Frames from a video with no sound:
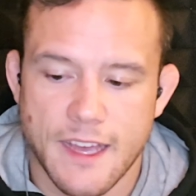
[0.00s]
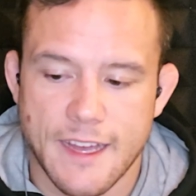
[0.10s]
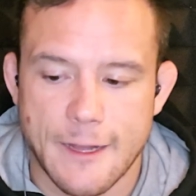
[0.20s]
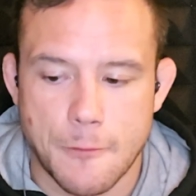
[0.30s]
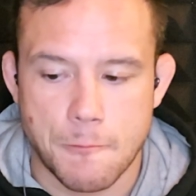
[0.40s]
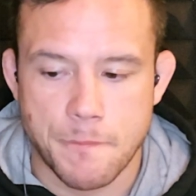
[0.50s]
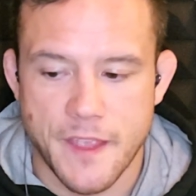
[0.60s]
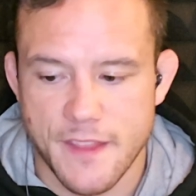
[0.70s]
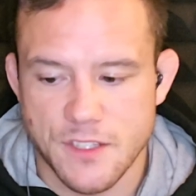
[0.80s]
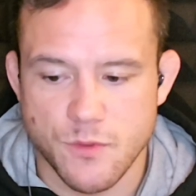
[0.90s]

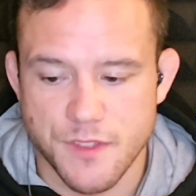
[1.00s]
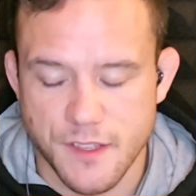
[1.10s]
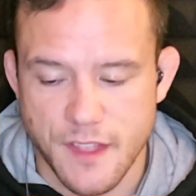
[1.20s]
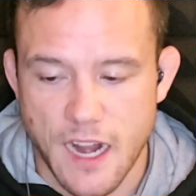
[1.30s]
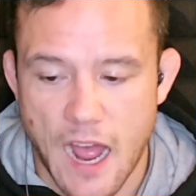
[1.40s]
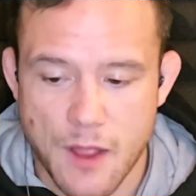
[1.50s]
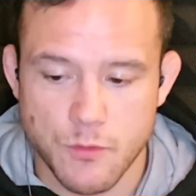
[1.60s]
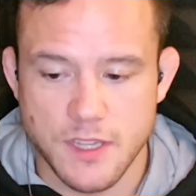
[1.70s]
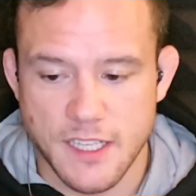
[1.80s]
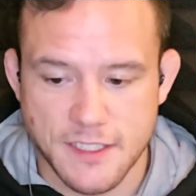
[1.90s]
And that's one thing that I
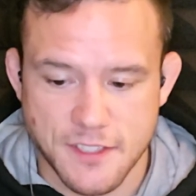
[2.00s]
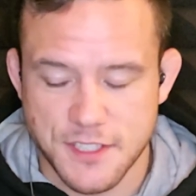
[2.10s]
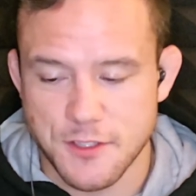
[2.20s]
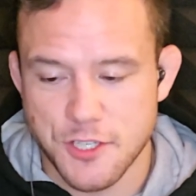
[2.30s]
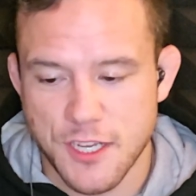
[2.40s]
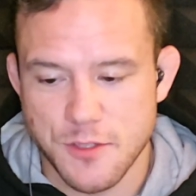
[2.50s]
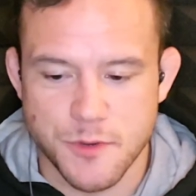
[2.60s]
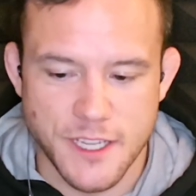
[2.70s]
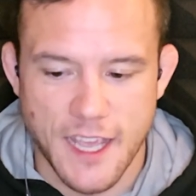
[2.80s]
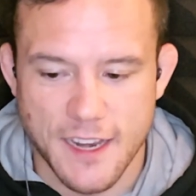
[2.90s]
would like to see change.
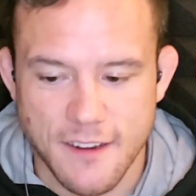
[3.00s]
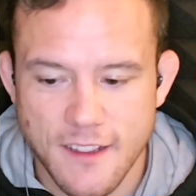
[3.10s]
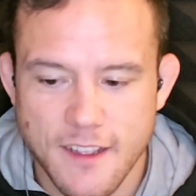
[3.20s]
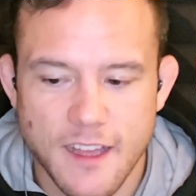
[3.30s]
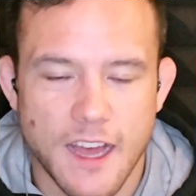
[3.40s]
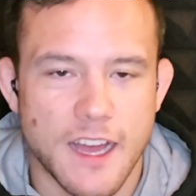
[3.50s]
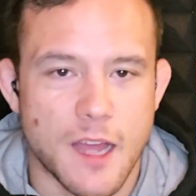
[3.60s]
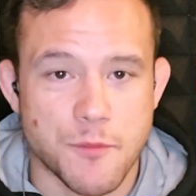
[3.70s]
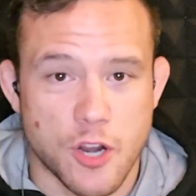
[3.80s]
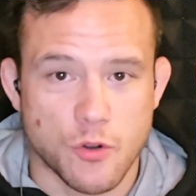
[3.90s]
But again,
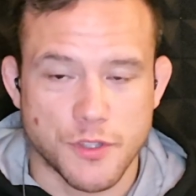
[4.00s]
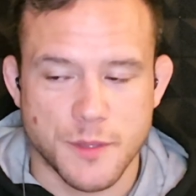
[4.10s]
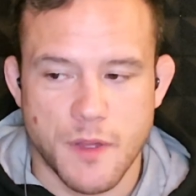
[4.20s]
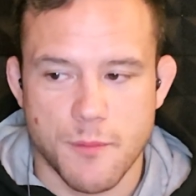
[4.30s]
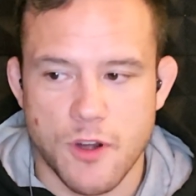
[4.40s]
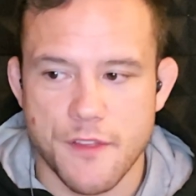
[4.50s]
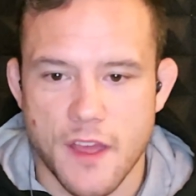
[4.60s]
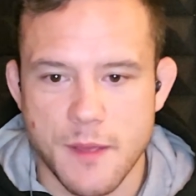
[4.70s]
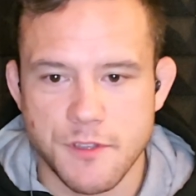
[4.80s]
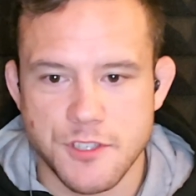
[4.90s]
I'm not holding my breath.
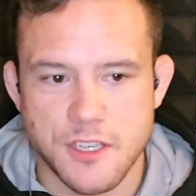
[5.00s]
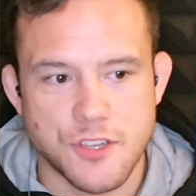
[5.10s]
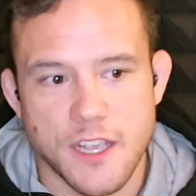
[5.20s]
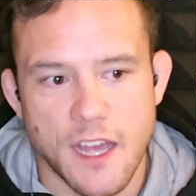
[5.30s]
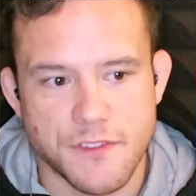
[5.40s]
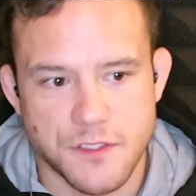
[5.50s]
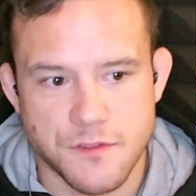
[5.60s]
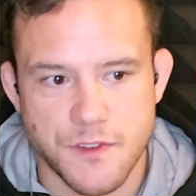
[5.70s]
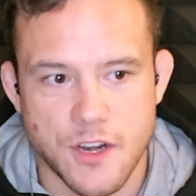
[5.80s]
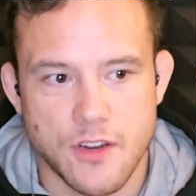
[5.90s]
IBJJF is
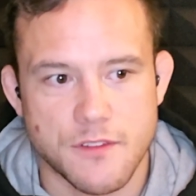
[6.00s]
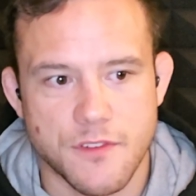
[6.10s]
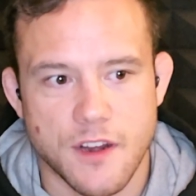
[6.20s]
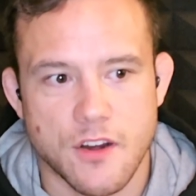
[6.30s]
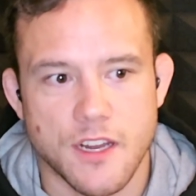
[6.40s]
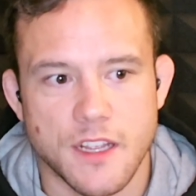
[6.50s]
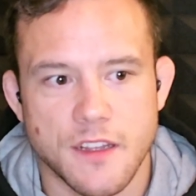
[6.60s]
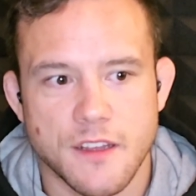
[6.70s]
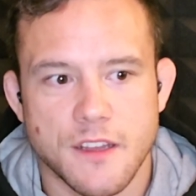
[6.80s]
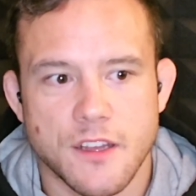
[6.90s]
very, very
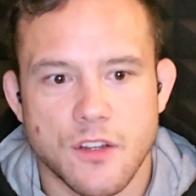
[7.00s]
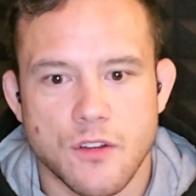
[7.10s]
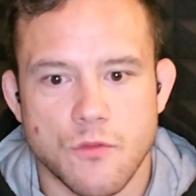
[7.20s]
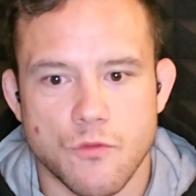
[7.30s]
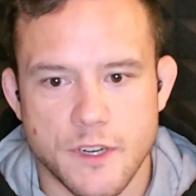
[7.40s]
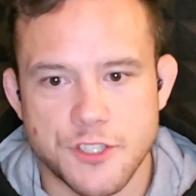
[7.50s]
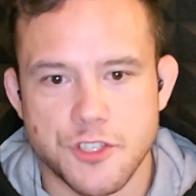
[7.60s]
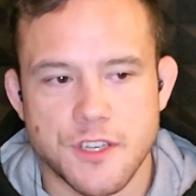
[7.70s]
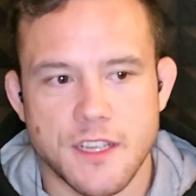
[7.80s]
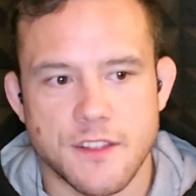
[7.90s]

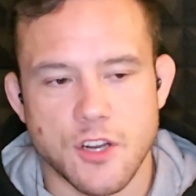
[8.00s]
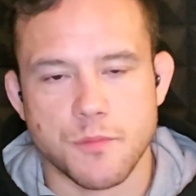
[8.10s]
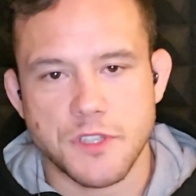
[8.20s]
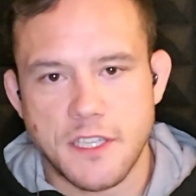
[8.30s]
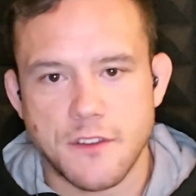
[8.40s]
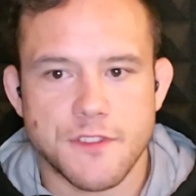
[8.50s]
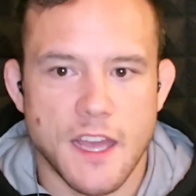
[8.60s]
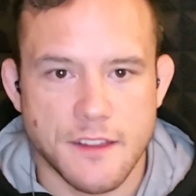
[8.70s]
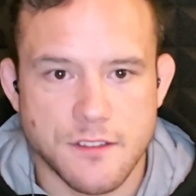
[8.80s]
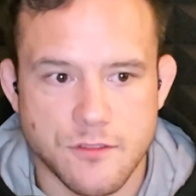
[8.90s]
rigid in their belief
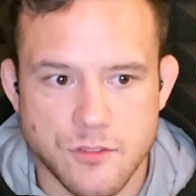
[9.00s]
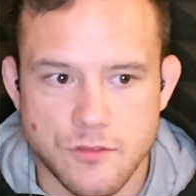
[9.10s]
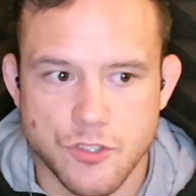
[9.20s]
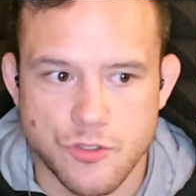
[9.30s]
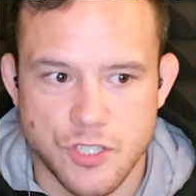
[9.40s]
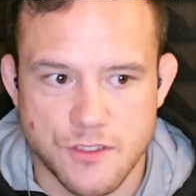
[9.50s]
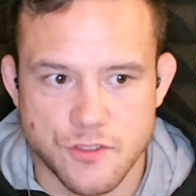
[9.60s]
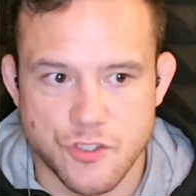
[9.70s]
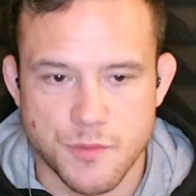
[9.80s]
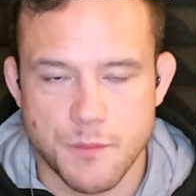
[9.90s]
that jiu-jitsu
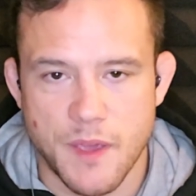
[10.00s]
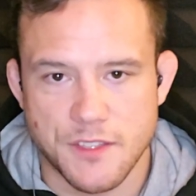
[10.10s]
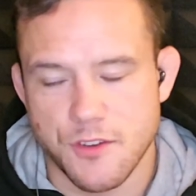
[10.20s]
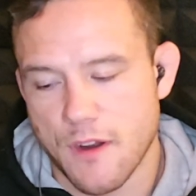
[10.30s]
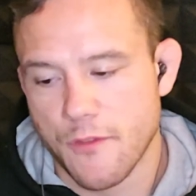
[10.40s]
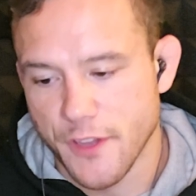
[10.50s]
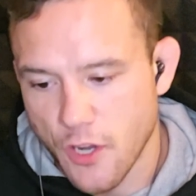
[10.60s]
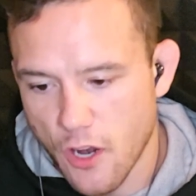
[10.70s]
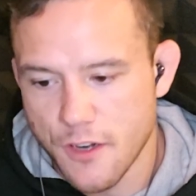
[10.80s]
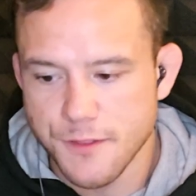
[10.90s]
should be based around the
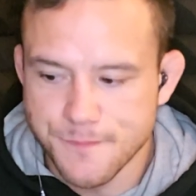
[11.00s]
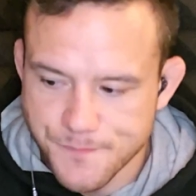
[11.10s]
guard.